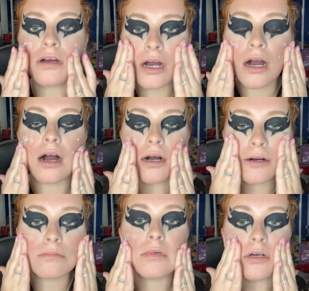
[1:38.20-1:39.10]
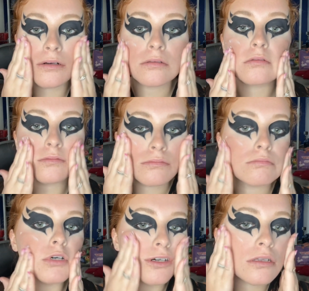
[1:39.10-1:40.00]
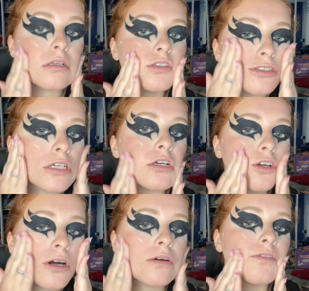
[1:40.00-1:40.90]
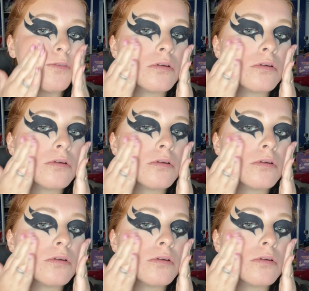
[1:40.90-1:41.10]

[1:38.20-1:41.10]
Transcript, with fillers: Um, but let's take it off.